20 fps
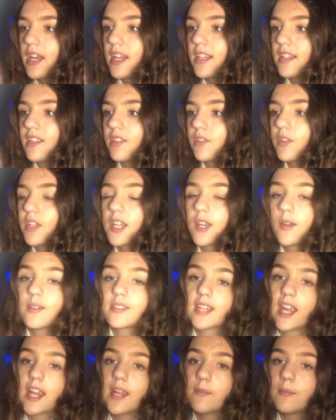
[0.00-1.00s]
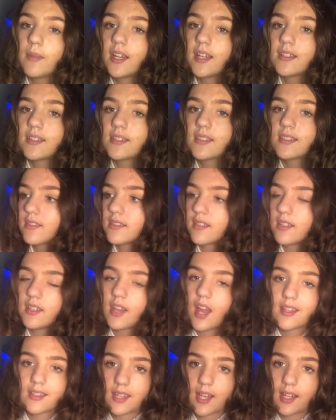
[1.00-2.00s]
this video is 8 minutes and
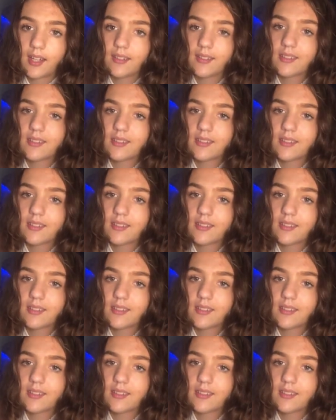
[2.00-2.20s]
9 seconds.